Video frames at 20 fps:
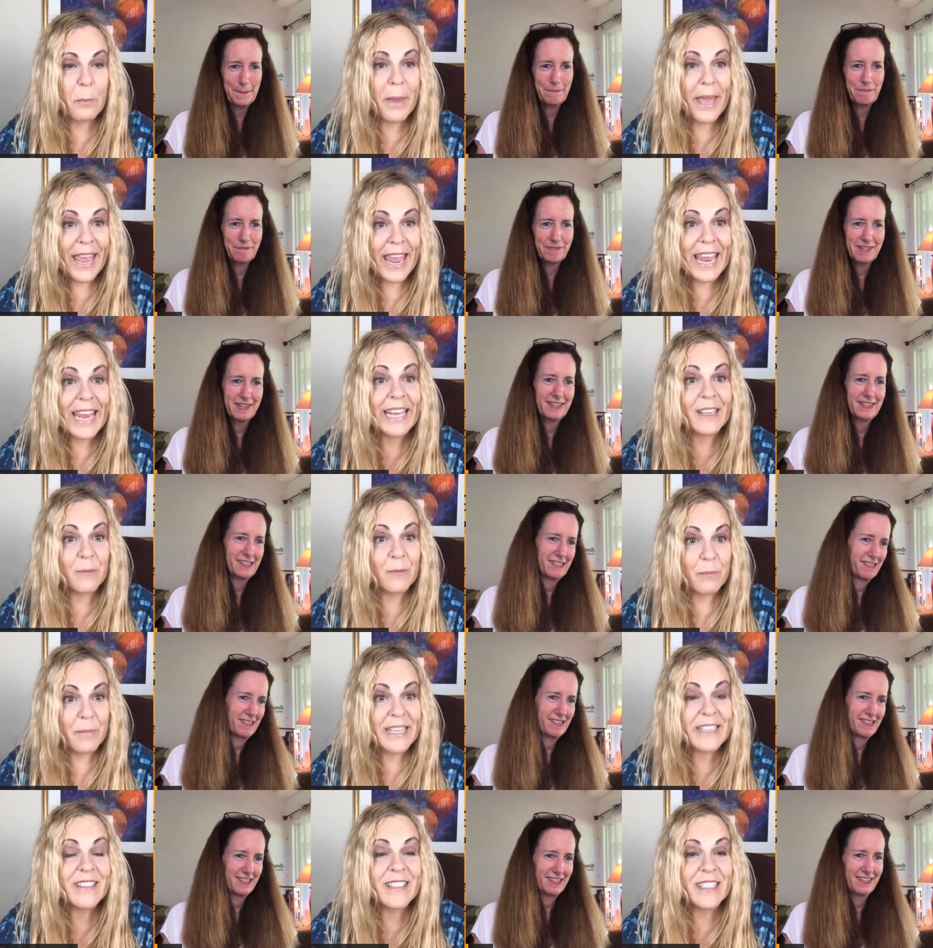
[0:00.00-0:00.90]

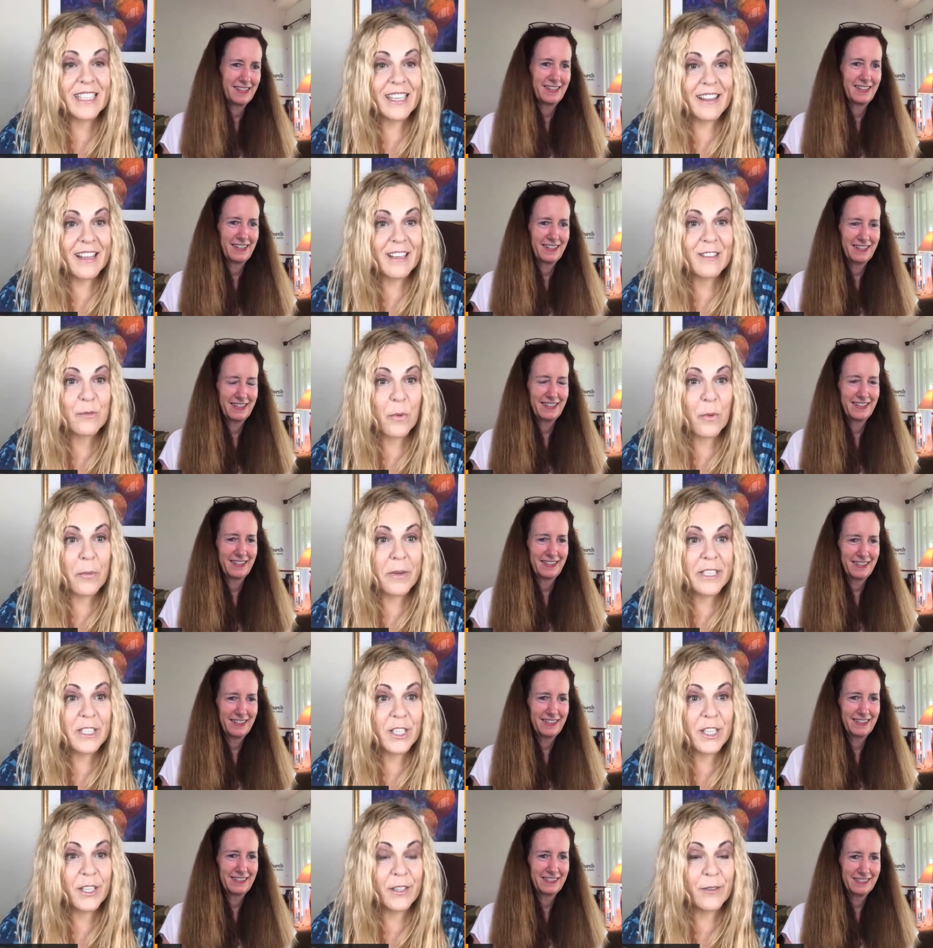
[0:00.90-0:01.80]
Speaker 1: pain. Basically, that's
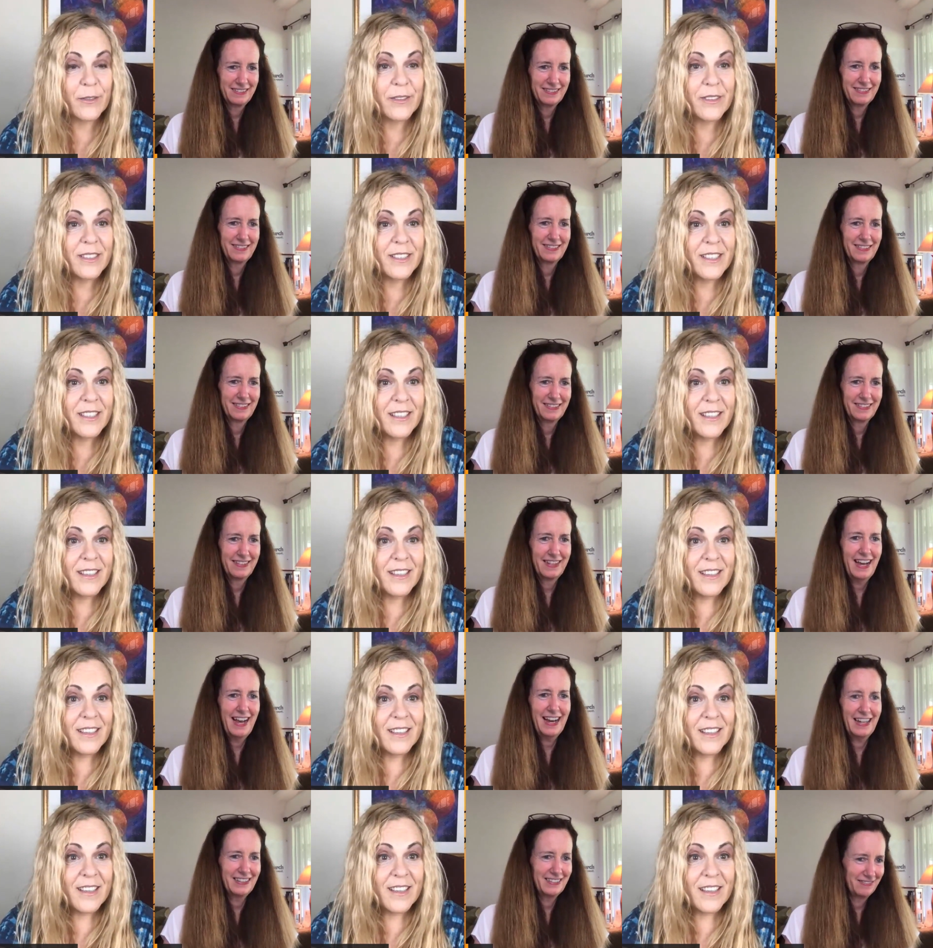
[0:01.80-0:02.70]
what we do.
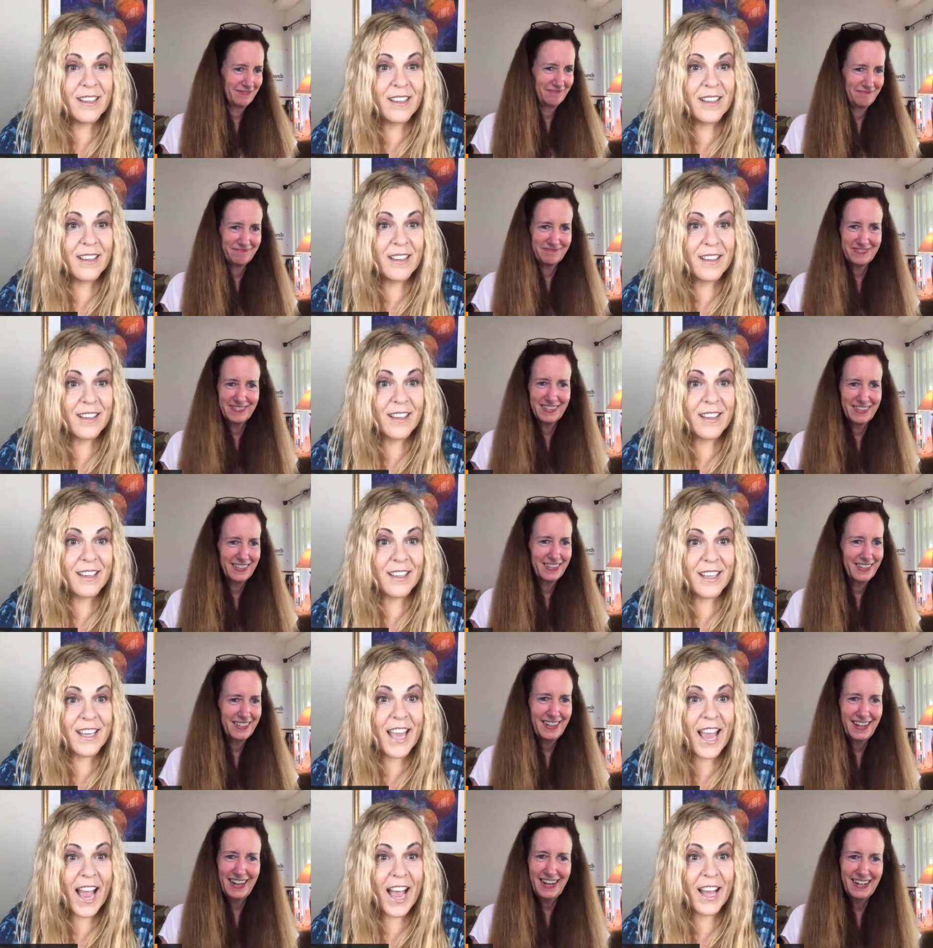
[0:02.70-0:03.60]
Yeah,
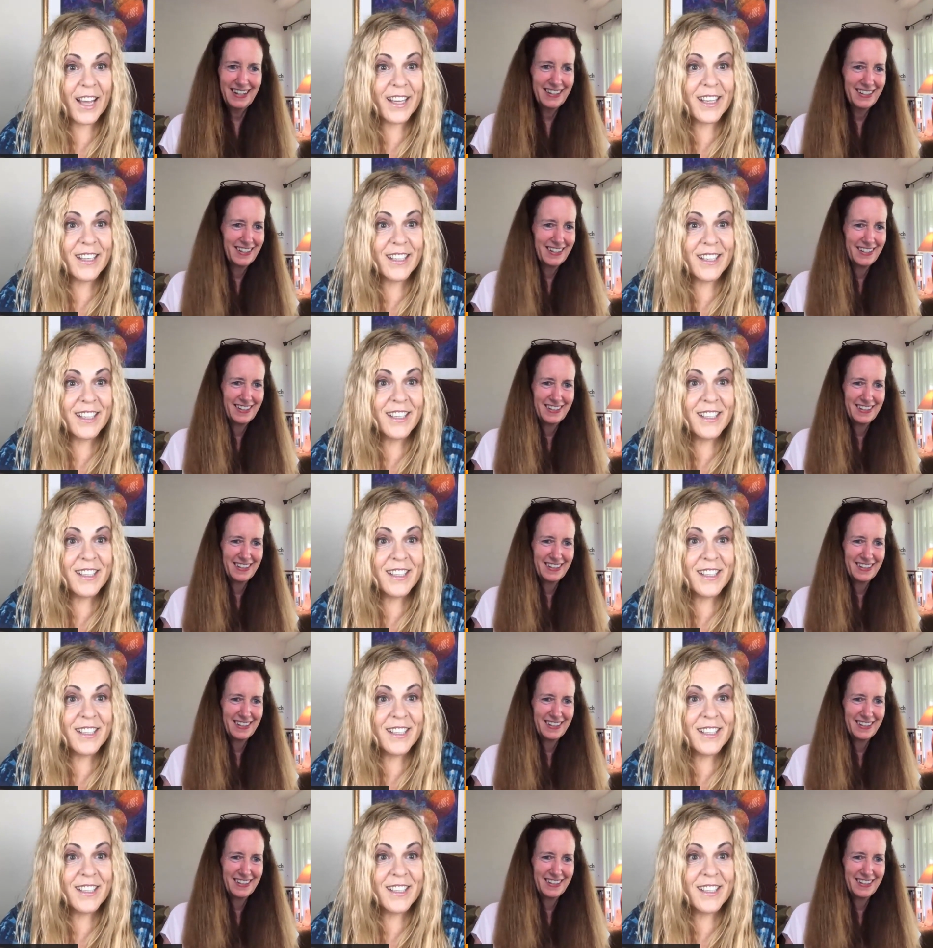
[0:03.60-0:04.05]
yeah. yeah.